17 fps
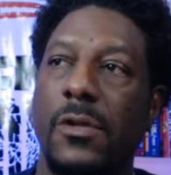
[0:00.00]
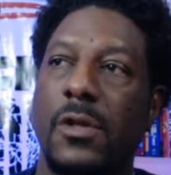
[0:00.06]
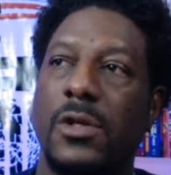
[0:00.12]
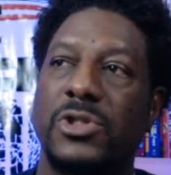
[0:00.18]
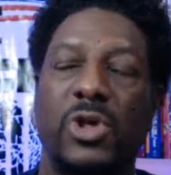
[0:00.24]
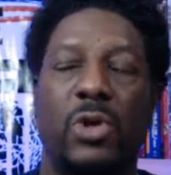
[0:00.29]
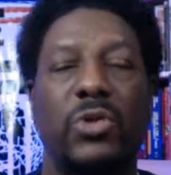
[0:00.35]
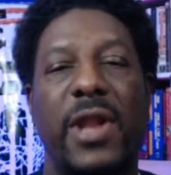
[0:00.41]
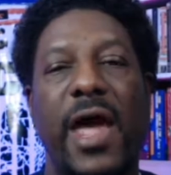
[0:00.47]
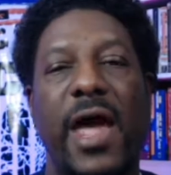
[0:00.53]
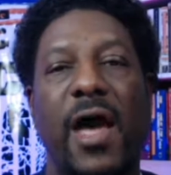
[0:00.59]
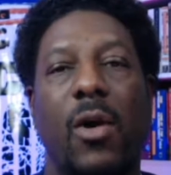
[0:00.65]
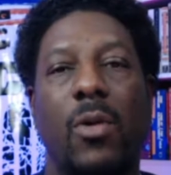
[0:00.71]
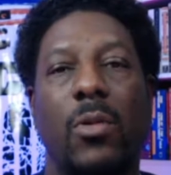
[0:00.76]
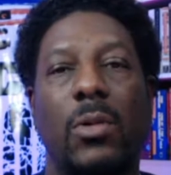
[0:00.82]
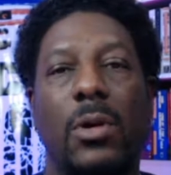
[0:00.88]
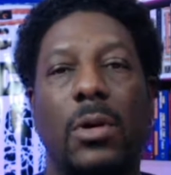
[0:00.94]
So
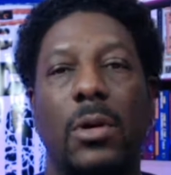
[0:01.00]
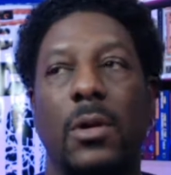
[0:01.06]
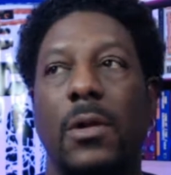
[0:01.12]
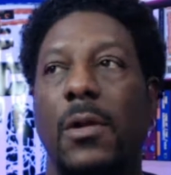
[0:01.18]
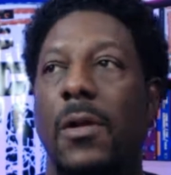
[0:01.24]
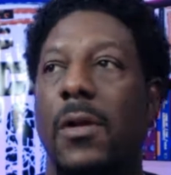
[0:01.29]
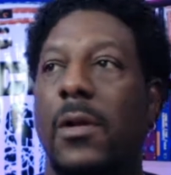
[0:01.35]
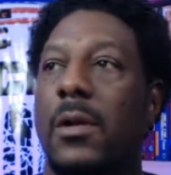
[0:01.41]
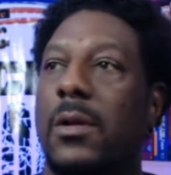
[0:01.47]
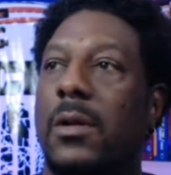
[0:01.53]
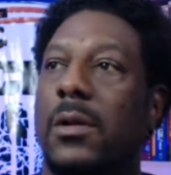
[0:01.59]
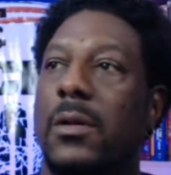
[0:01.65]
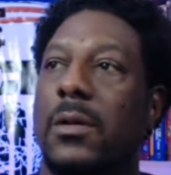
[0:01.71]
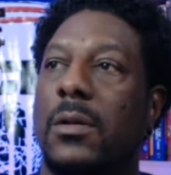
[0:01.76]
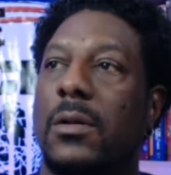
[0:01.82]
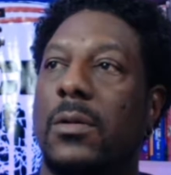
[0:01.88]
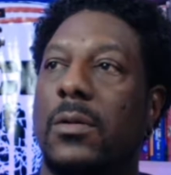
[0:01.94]
now
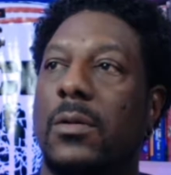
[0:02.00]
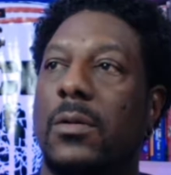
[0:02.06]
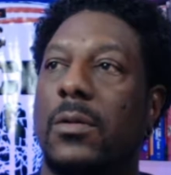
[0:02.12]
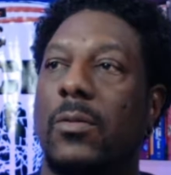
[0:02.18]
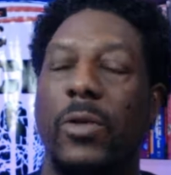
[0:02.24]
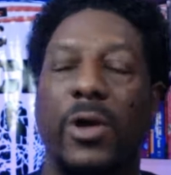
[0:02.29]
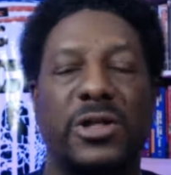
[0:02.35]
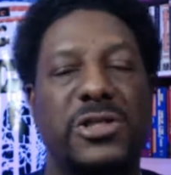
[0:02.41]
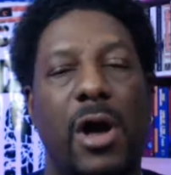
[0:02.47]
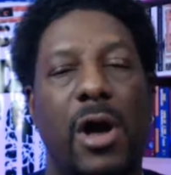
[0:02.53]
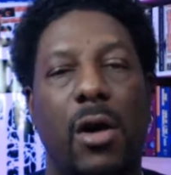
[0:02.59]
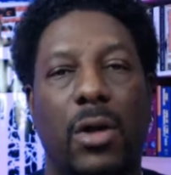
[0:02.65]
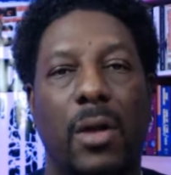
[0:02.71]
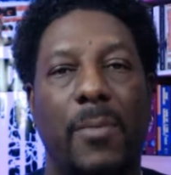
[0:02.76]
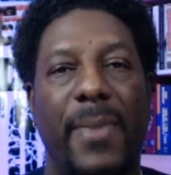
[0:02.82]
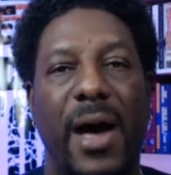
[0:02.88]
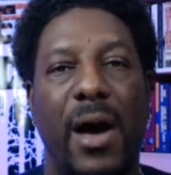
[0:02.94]
we're talking
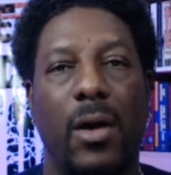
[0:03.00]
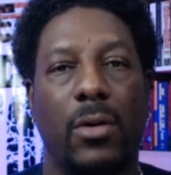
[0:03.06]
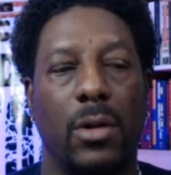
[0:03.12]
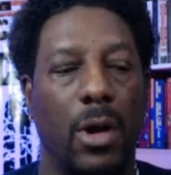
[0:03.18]
about